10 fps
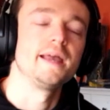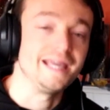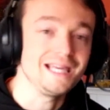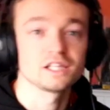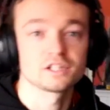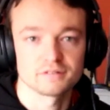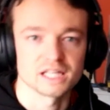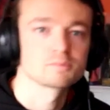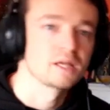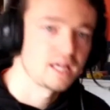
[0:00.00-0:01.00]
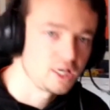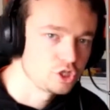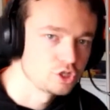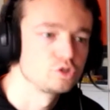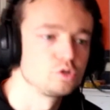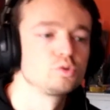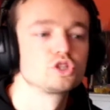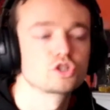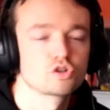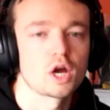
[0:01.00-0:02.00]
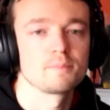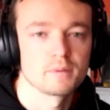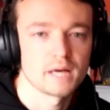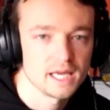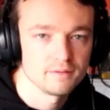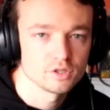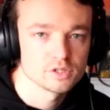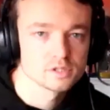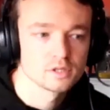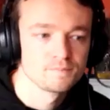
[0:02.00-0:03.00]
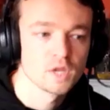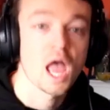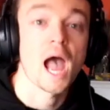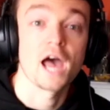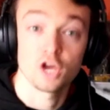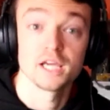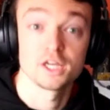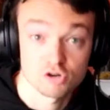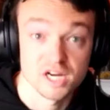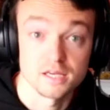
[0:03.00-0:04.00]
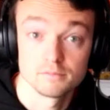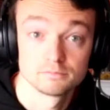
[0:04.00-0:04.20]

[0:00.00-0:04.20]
either explanation to describe the behaviors. And I agree.